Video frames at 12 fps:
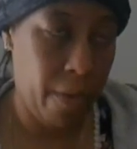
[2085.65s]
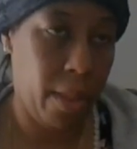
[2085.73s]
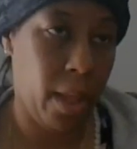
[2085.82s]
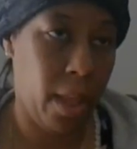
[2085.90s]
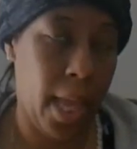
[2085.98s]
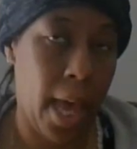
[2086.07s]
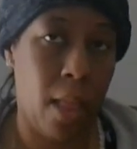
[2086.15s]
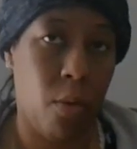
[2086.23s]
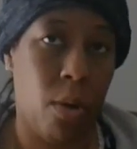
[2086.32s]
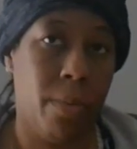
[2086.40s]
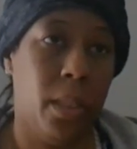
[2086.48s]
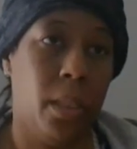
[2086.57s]
And then, yeah, the
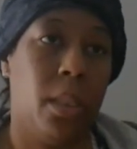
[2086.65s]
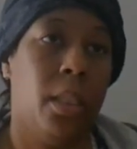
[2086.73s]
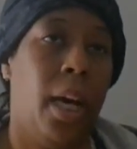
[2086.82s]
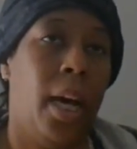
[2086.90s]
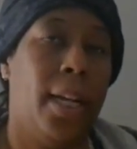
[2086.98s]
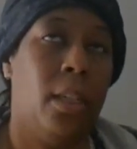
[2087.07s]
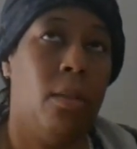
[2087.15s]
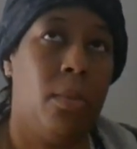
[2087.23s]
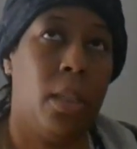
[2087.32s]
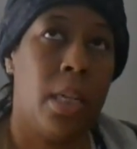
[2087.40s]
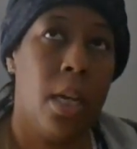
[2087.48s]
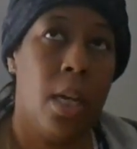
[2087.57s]
woman's not
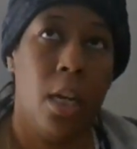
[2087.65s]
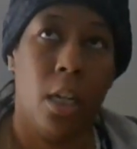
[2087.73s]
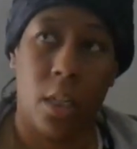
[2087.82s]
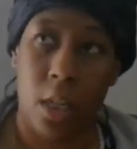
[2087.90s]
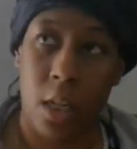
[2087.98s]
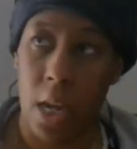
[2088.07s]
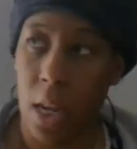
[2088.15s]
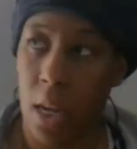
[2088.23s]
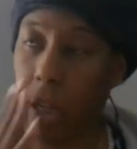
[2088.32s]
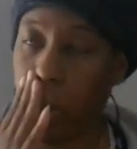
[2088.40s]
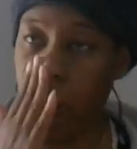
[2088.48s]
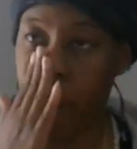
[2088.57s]
only cooking
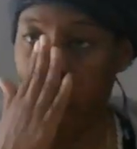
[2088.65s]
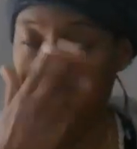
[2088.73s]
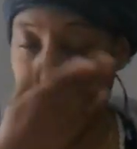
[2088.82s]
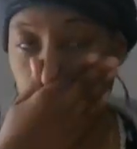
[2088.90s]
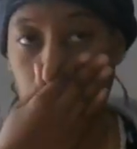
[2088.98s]
and cleaning.